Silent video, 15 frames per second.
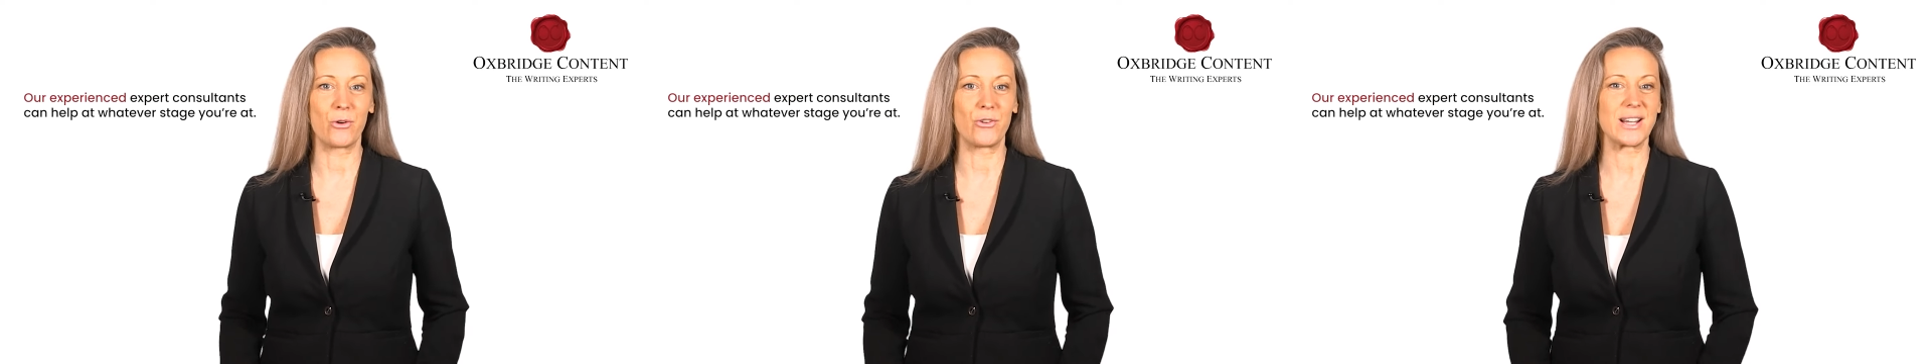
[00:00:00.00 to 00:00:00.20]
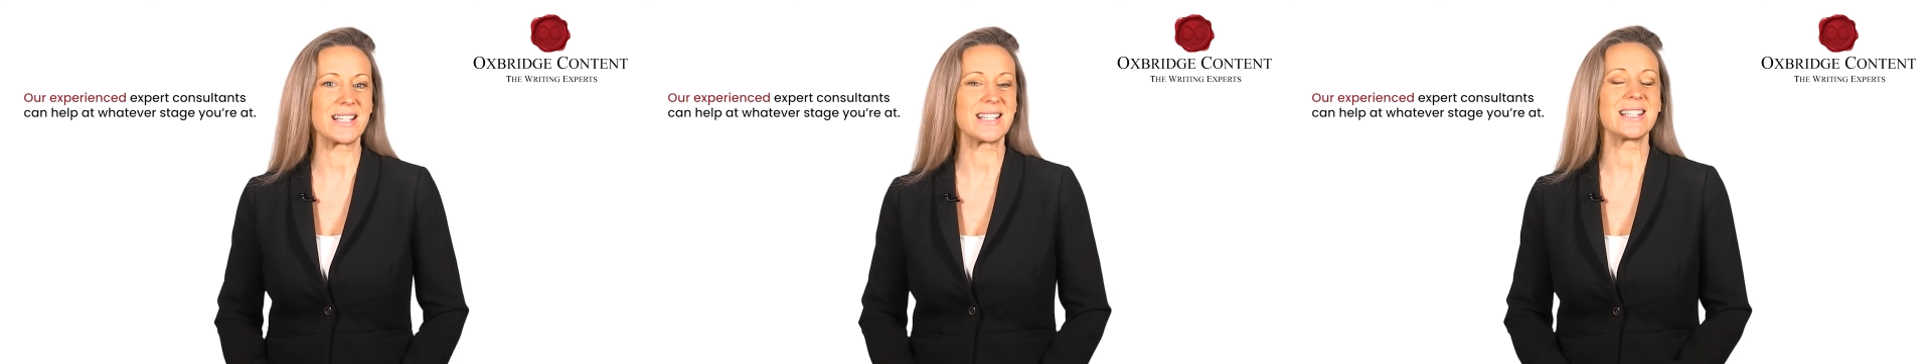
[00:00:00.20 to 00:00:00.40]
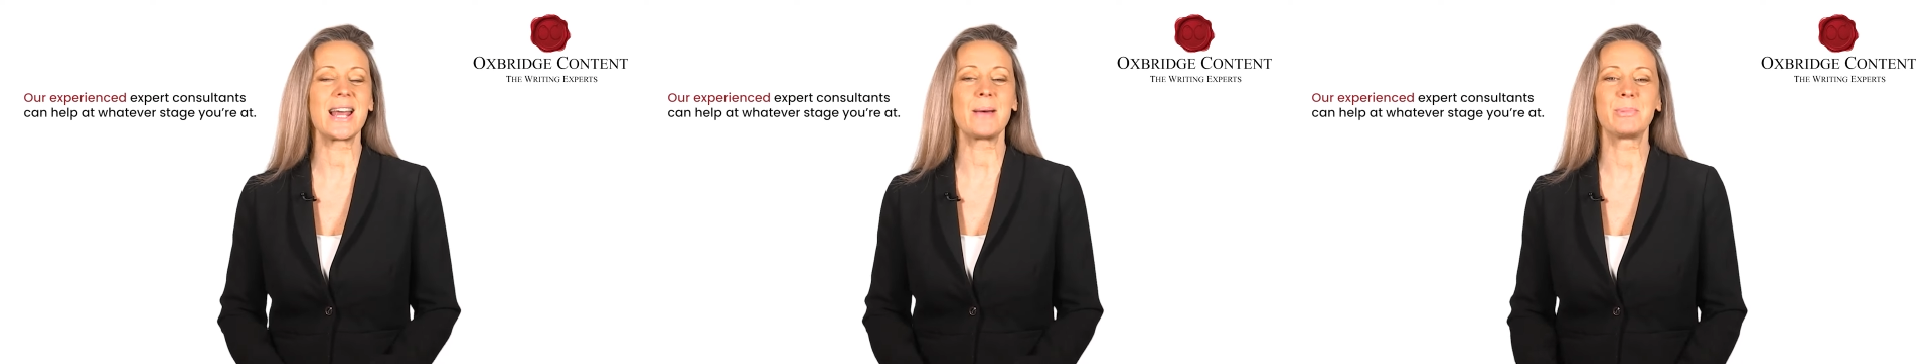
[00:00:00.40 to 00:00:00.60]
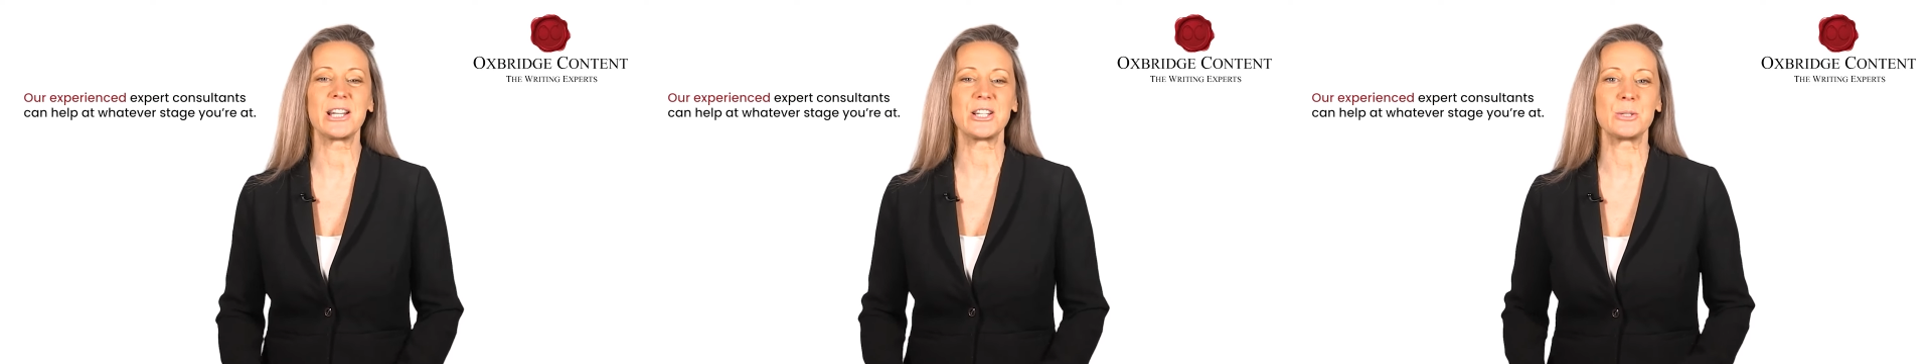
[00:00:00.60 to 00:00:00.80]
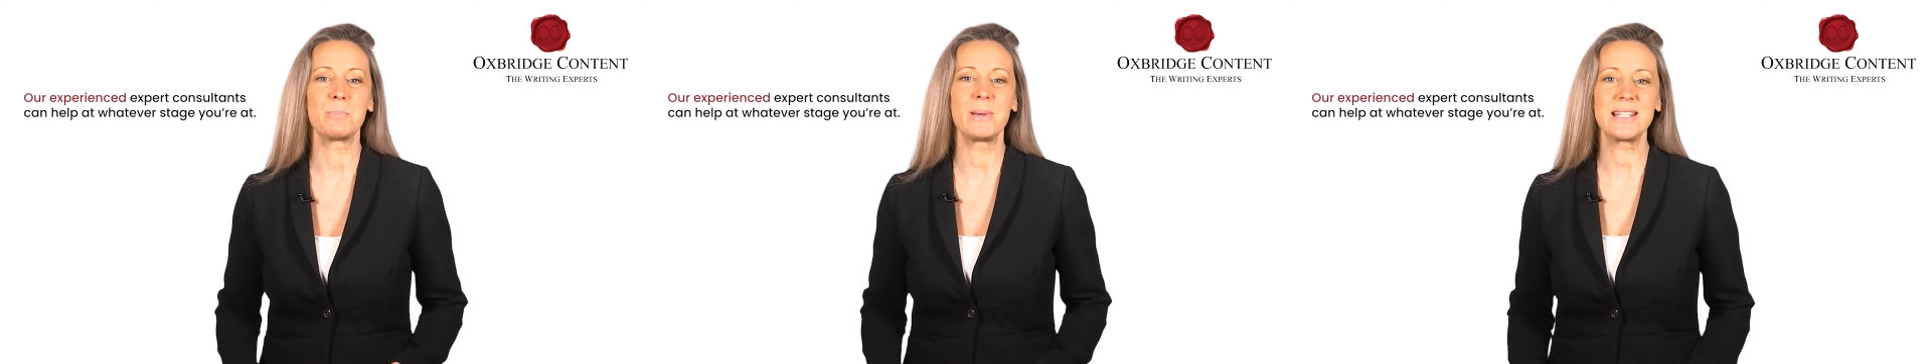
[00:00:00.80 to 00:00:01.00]
or an
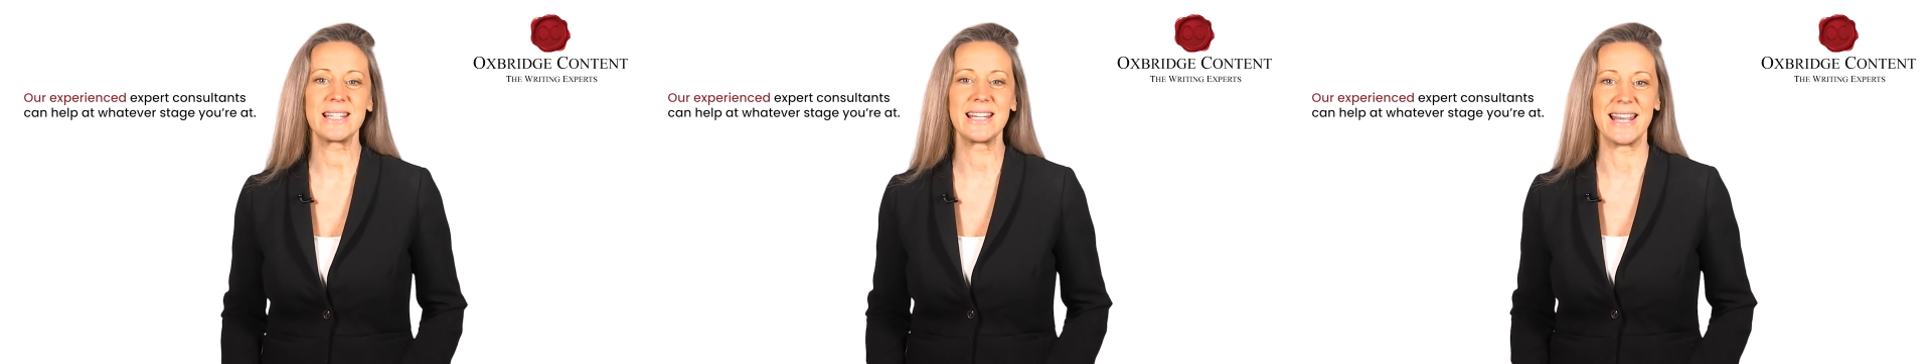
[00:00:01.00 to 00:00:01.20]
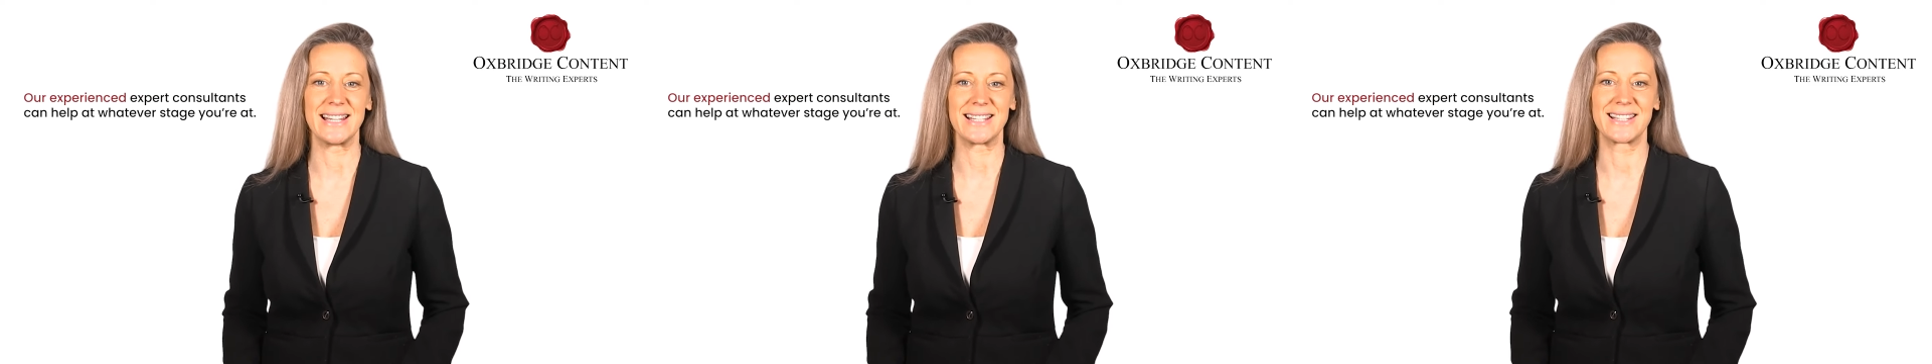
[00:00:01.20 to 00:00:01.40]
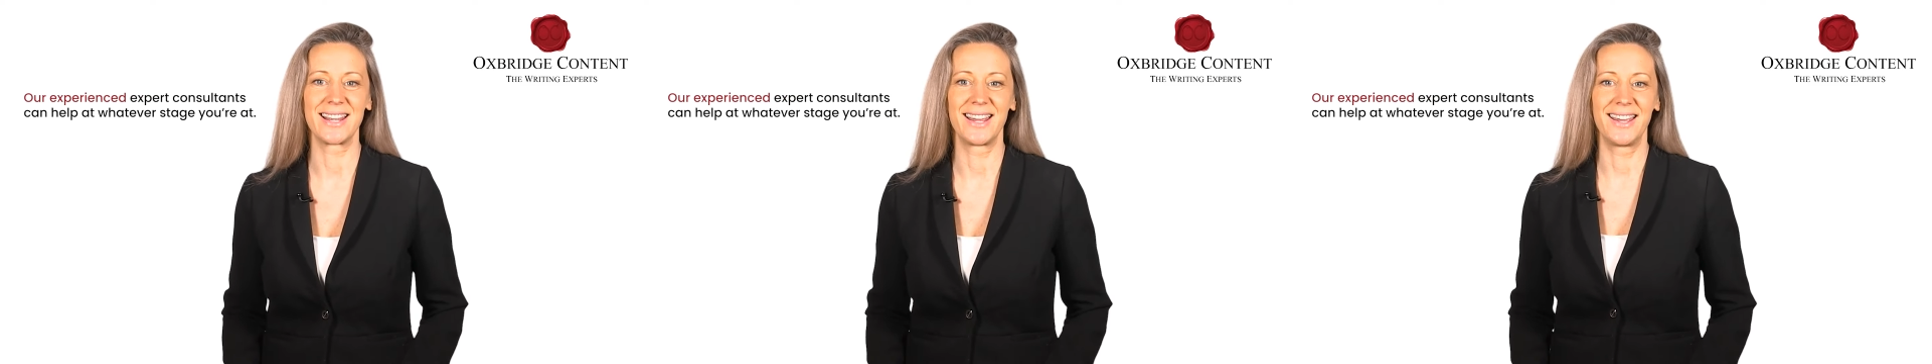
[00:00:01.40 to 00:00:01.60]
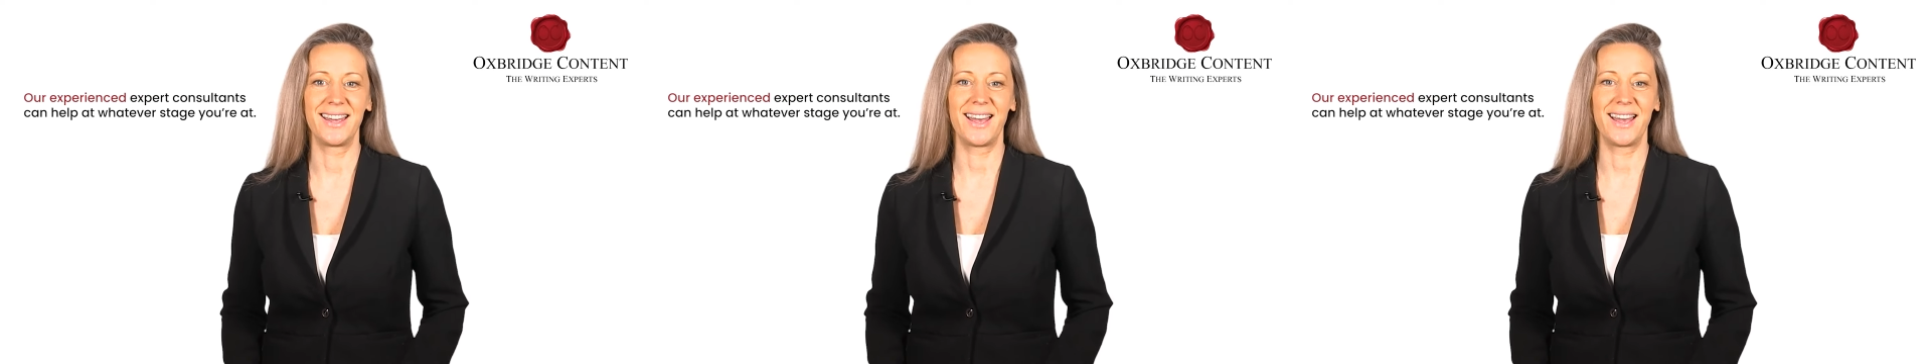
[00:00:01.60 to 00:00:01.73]
established business,